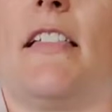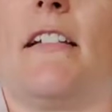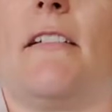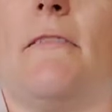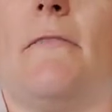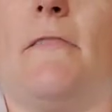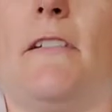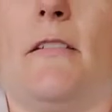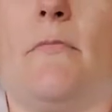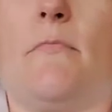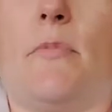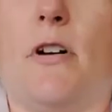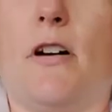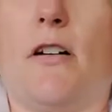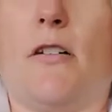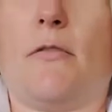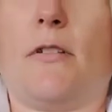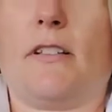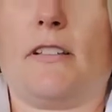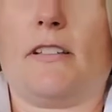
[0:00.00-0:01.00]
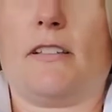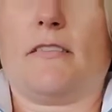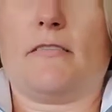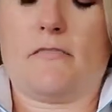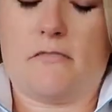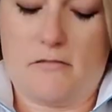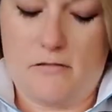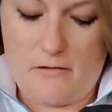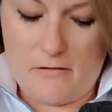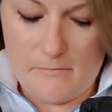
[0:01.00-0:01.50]
I let a friend borrow it,
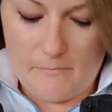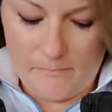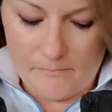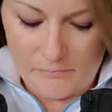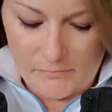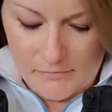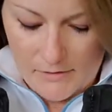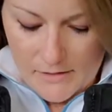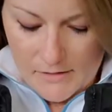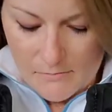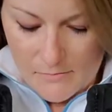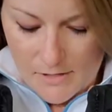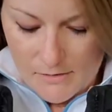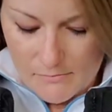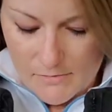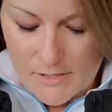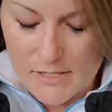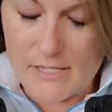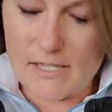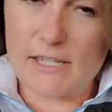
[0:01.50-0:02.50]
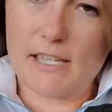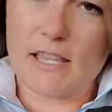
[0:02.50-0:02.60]
so it might be